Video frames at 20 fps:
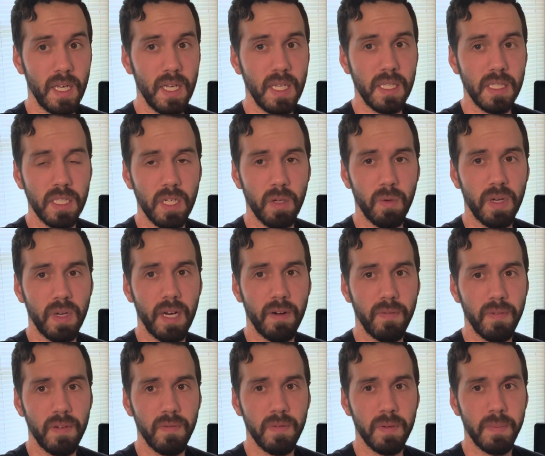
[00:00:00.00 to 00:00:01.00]
still
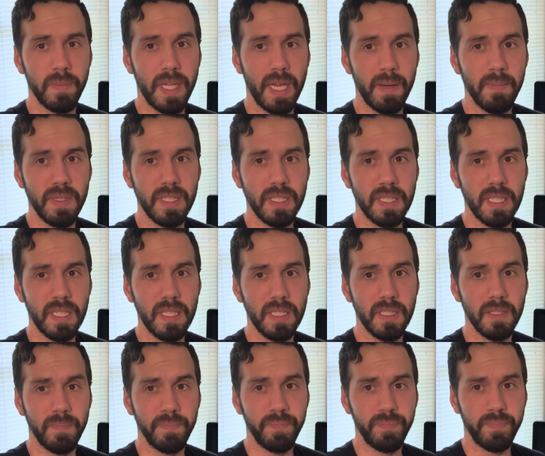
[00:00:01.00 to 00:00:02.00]
recovering from Lyme
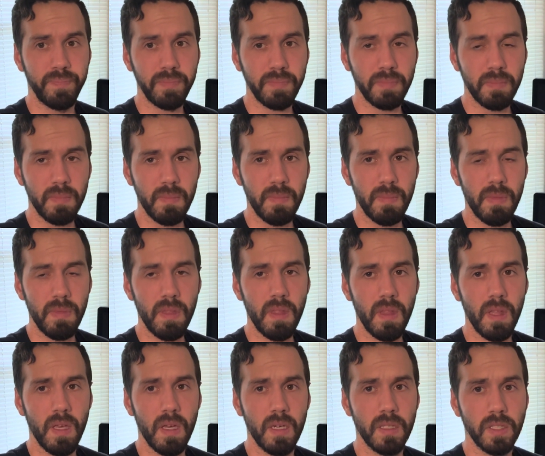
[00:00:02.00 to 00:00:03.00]
disease.
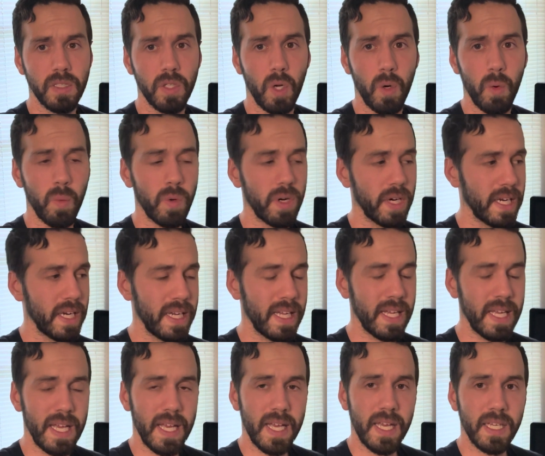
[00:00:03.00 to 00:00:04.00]
So we're gonna
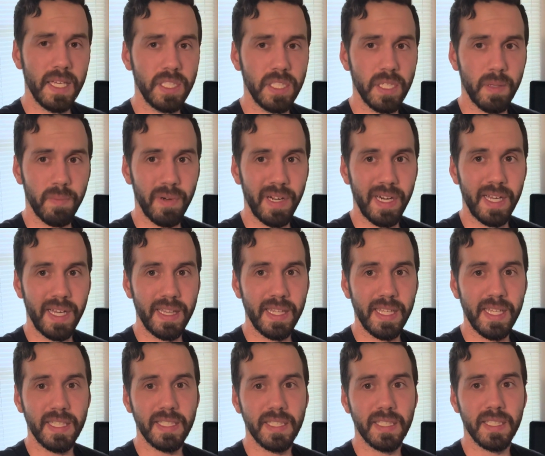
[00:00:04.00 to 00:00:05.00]
jump right on
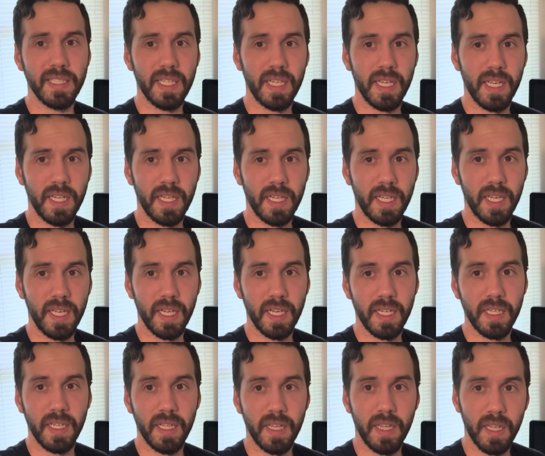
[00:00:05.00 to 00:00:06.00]
this and get
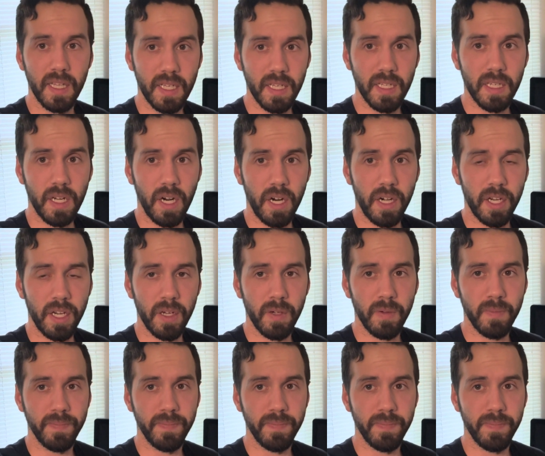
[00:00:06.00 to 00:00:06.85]
into the cardio.